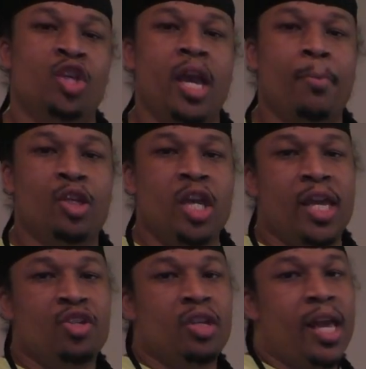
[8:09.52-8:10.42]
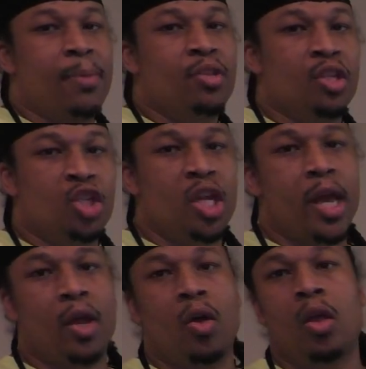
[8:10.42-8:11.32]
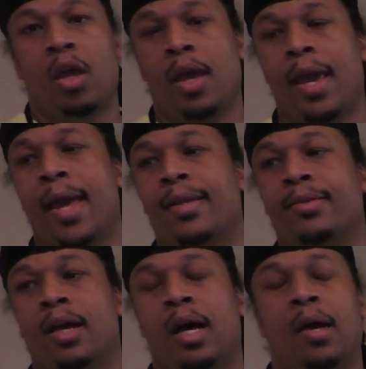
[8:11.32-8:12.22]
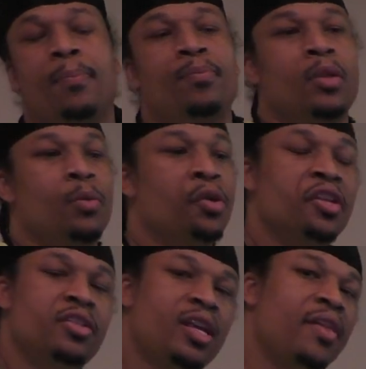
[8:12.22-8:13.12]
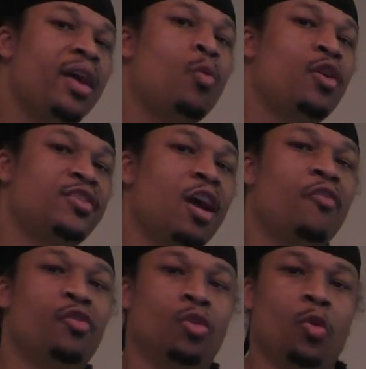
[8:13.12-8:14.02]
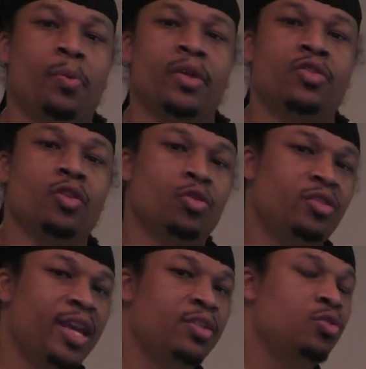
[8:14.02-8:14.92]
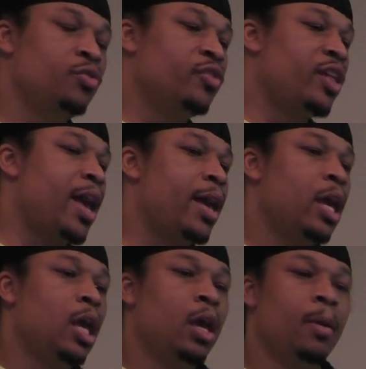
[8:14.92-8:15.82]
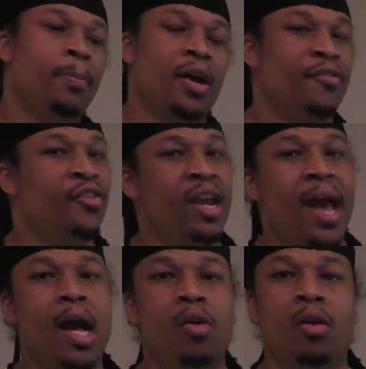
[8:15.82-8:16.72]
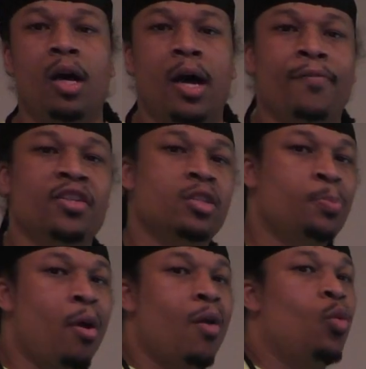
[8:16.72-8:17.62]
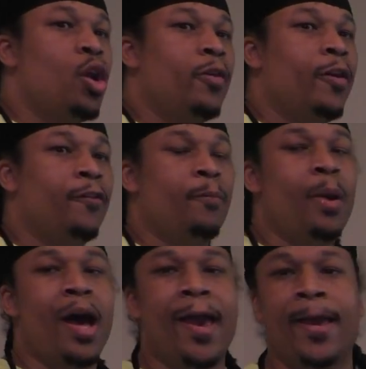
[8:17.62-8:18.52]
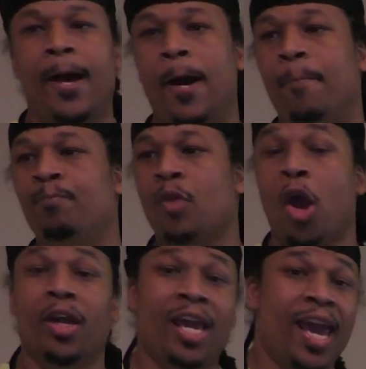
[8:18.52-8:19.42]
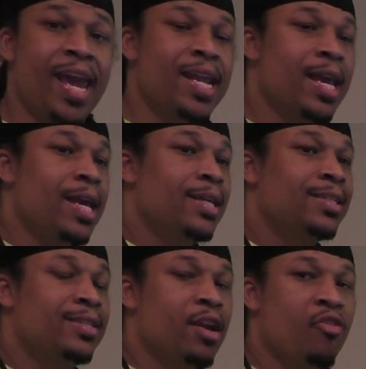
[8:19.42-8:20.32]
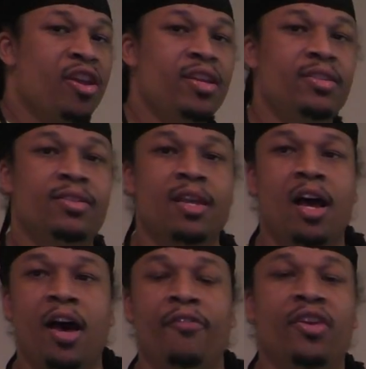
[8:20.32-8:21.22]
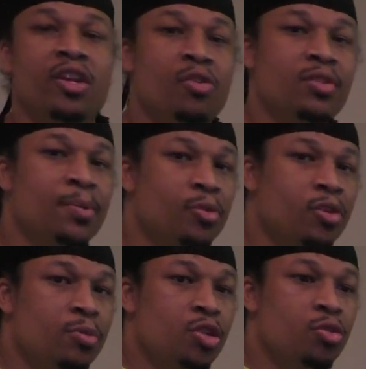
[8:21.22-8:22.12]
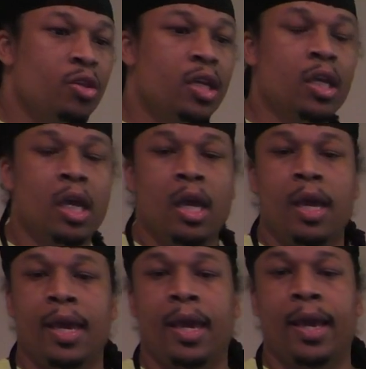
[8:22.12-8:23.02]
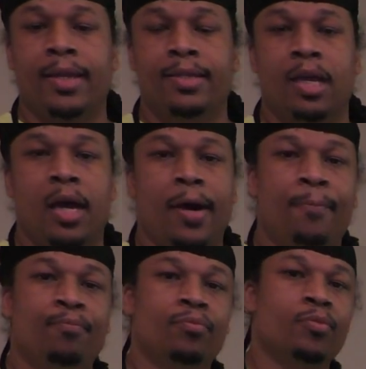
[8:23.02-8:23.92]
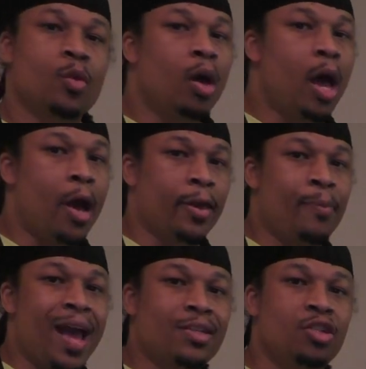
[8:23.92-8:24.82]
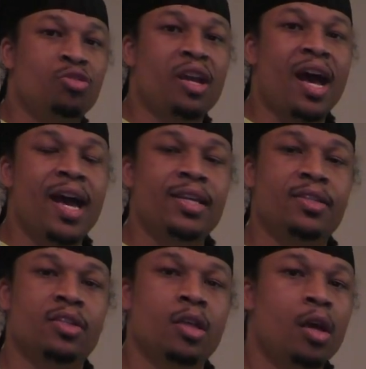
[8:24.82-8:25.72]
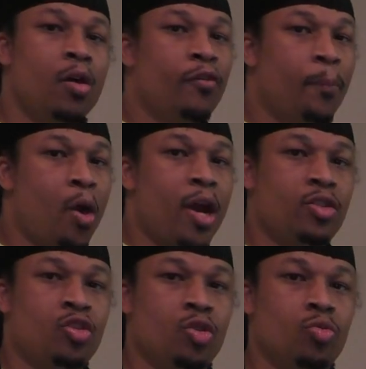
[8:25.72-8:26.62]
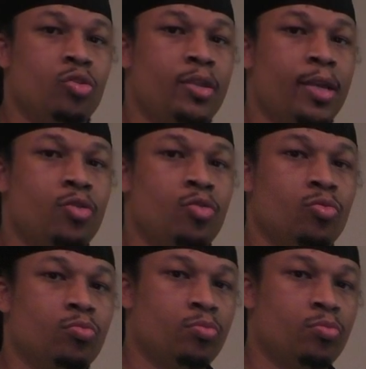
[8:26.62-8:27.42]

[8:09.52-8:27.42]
I'm gonna change the name to the channel, and uh, we're gonna see how that works out for a little bit. So stay tuned for that. But for now, uh, this is part one of my um, arcade series uh, videos I'm gonna be shooting, and um, I'll get back to you guys for part two. Stay tuned.